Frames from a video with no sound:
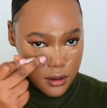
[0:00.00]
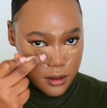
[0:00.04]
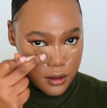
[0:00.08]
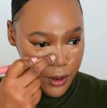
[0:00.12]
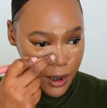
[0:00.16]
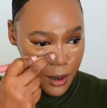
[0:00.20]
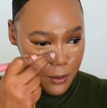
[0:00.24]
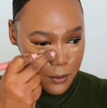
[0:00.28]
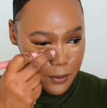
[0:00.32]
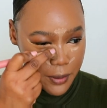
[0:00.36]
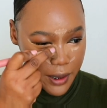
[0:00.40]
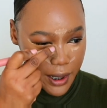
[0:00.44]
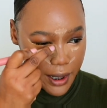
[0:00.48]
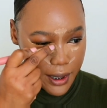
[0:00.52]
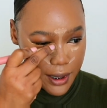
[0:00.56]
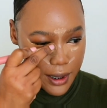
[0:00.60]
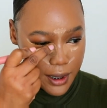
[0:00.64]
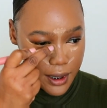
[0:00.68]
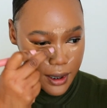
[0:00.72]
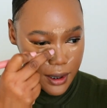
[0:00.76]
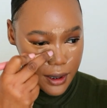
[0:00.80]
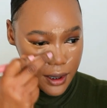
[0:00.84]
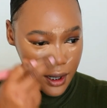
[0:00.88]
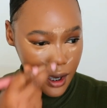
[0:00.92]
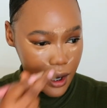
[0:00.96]
When I'm
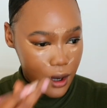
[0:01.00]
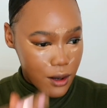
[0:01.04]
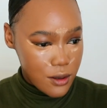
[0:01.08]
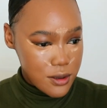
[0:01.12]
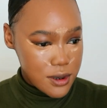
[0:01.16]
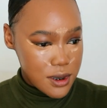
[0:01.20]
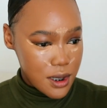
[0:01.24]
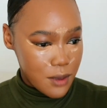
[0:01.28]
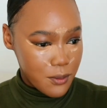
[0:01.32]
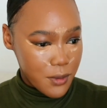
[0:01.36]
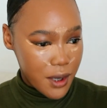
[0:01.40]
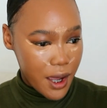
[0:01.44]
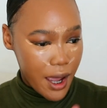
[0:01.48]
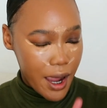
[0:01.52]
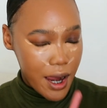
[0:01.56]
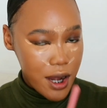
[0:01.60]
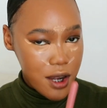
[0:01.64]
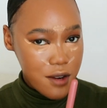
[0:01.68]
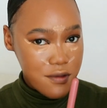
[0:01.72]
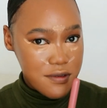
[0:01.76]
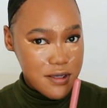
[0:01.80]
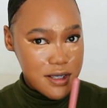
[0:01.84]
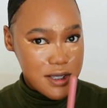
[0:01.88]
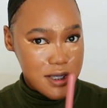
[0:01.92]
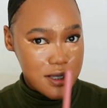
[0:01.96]
blending it out, I'm
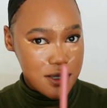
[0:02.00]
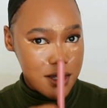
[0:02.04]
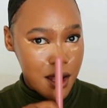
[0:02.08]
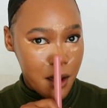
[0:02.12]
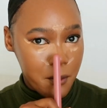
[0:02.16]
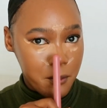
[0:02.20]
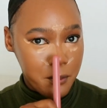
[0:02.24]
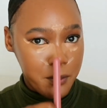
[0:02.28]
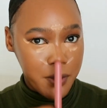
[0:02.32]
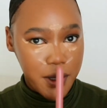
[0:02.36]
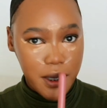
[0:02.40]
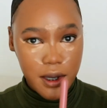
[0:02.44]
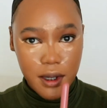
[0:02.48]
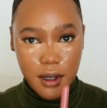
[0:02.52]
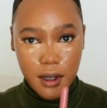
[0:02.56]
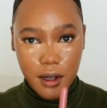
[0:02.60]
kind of stamping